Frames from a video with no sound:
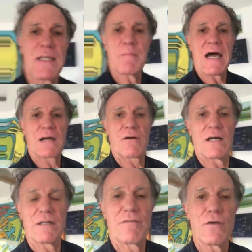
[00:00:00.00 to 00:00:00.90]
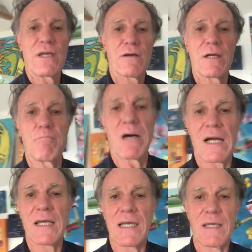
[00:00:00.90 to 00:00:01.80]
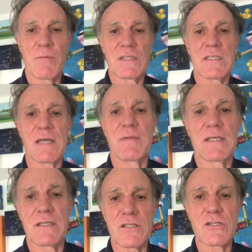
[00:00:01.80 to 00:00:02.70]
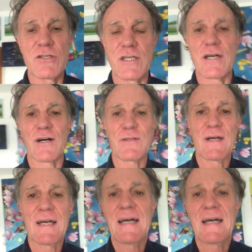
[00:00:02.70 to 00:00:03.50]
in the background. If you hear him barking, he wants to come into the studio.